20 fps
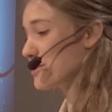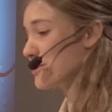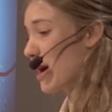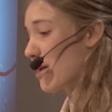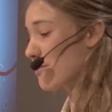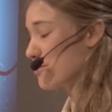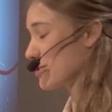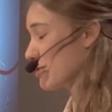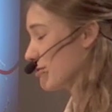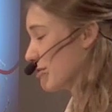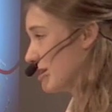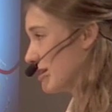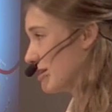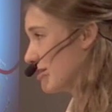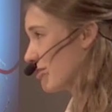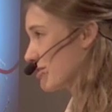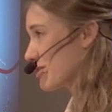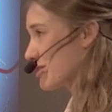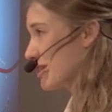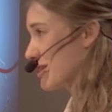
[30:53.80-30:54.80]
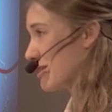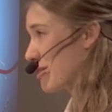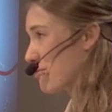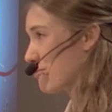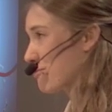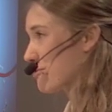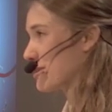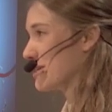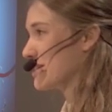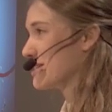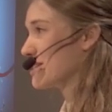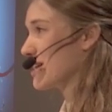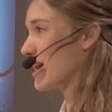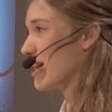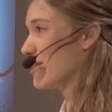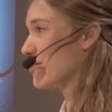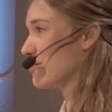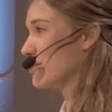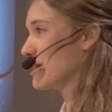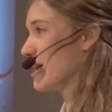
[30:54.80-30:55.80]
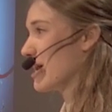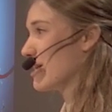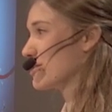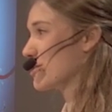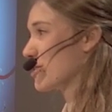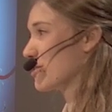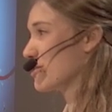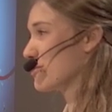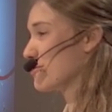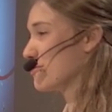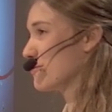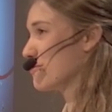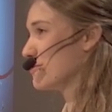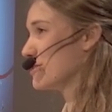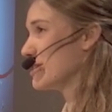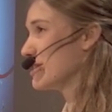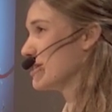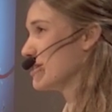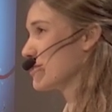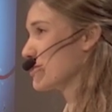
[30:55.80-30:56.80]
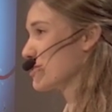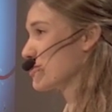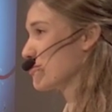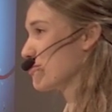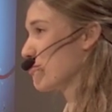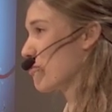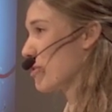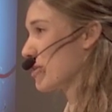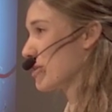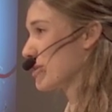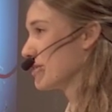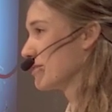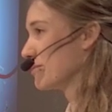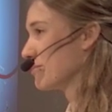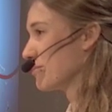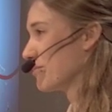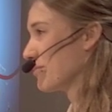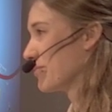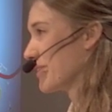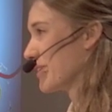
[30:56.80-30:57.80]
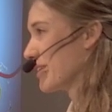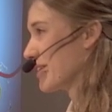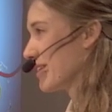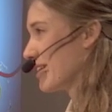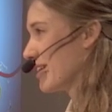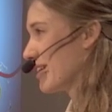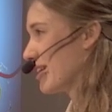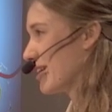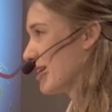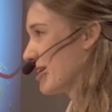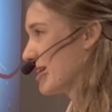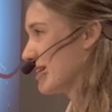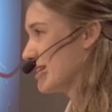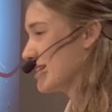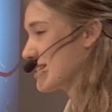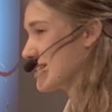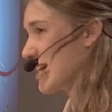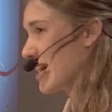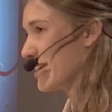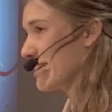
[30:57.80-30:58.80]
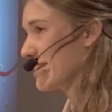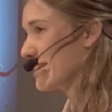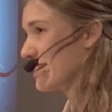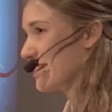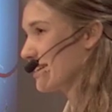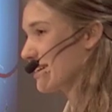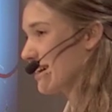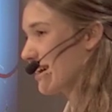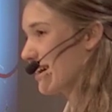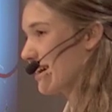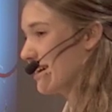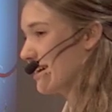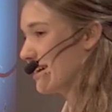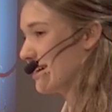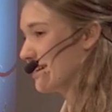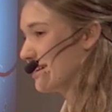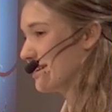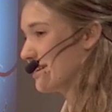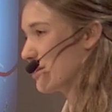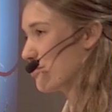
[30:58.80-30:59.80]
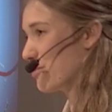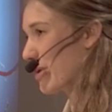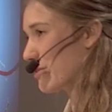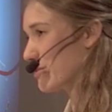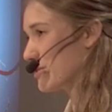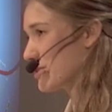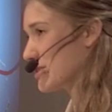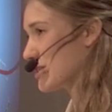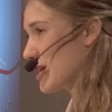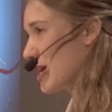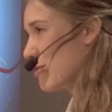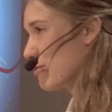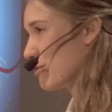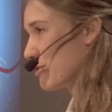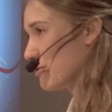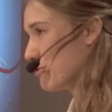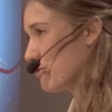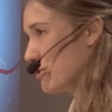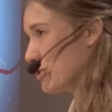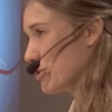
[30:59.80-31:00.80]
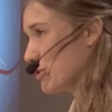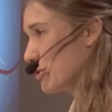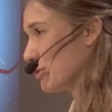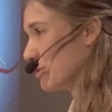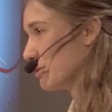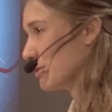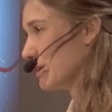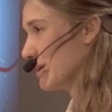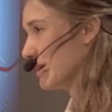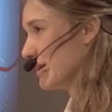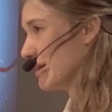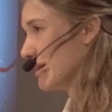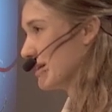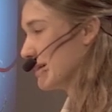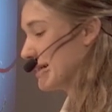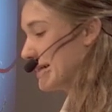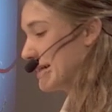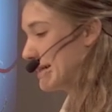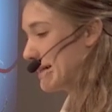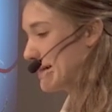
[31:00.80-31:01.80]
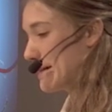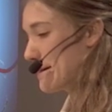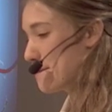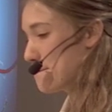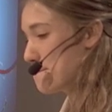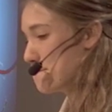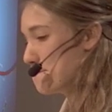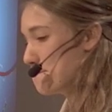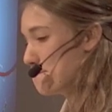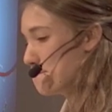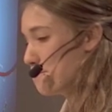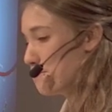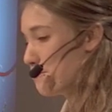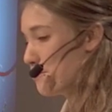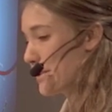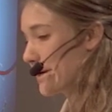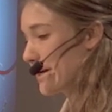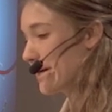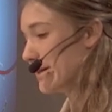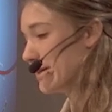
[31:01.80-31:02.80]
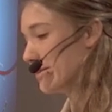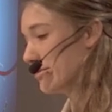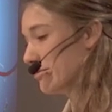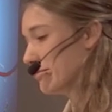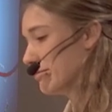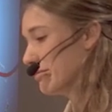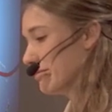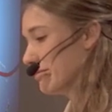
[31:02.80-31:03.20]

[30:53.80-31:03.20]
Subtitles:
was absolutely not set up for it. I only had 150 liters of water in the tank, and about the same on fuel. But